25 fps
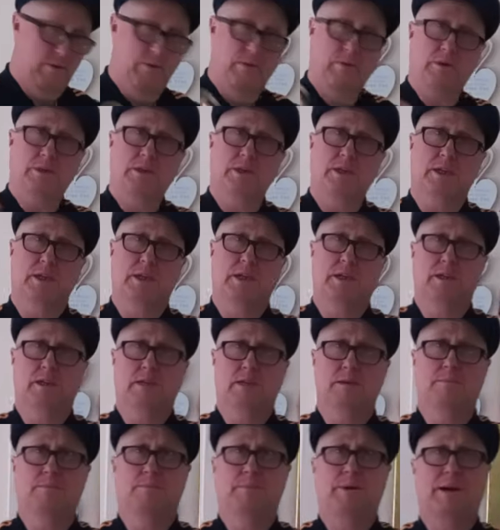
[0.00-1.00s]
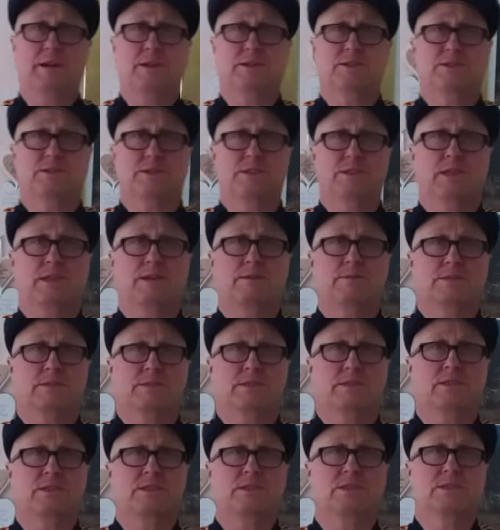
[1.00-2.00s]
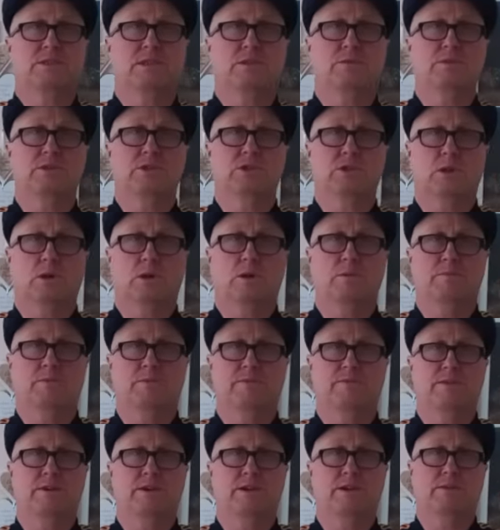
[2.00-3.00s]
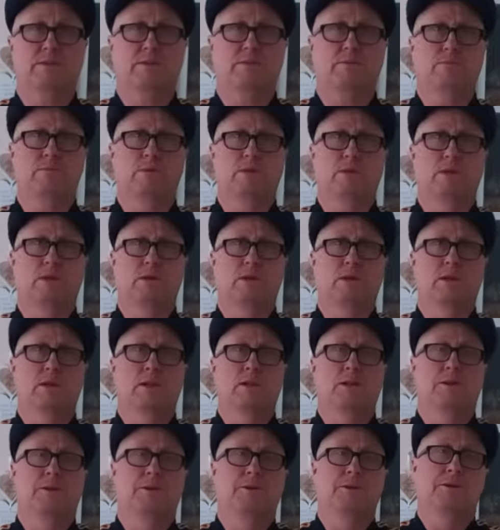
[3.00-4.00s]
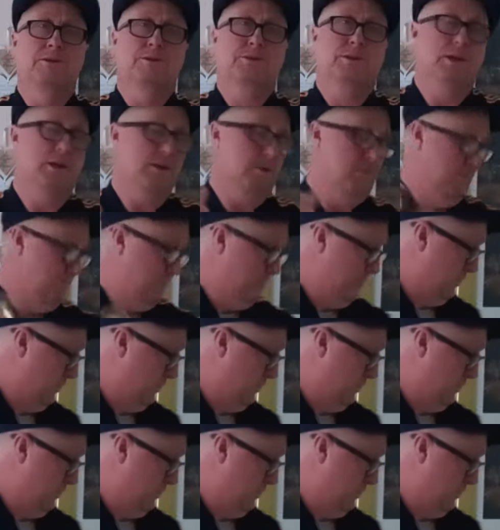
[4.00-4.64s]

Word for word: going to give you a comparison here to these two which I prefer though. So